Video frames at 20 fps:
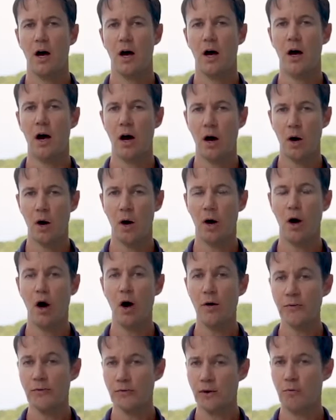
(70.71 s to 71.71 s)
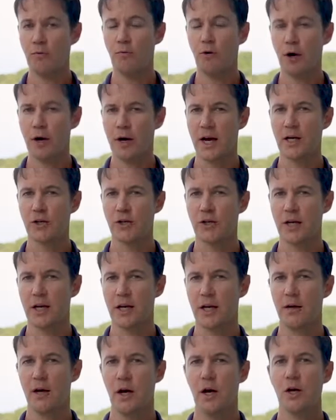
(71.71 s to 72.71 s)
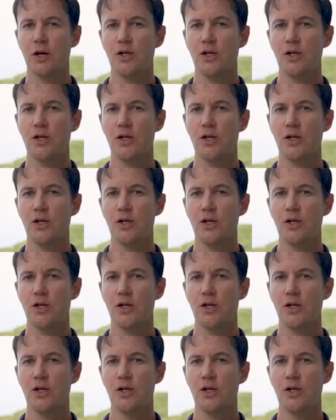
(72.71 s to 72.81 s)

are often wrong actually.